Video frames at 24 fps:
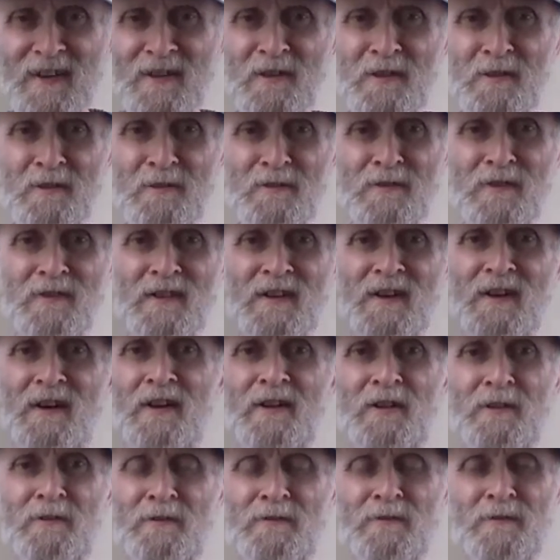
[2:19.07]
you've
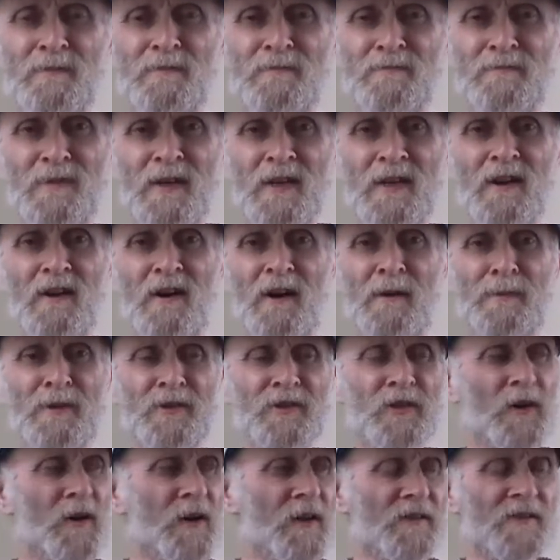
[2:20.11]
kind of
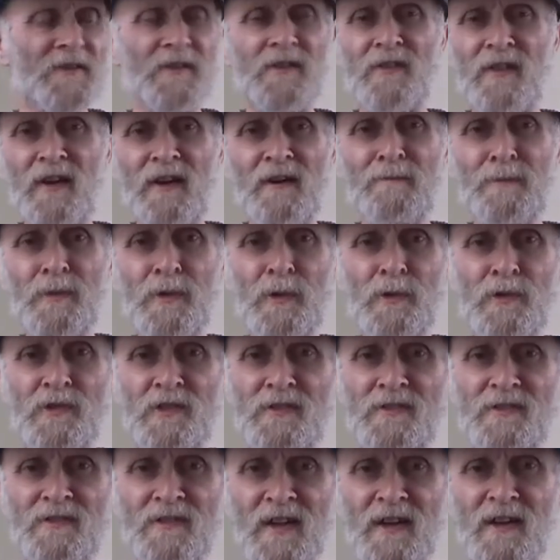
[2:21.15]
acclimatized to that
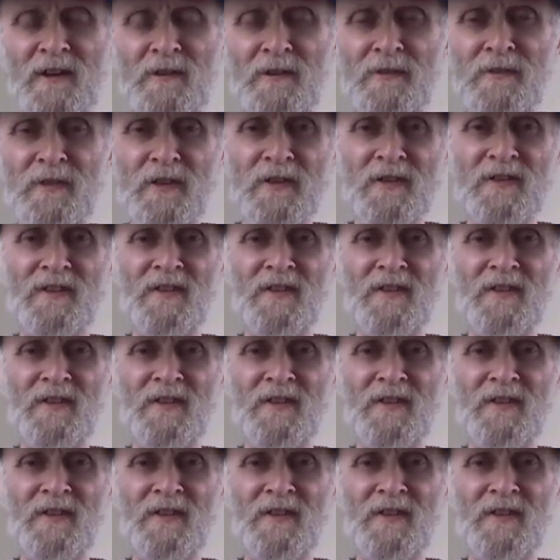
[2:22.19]
muted sound.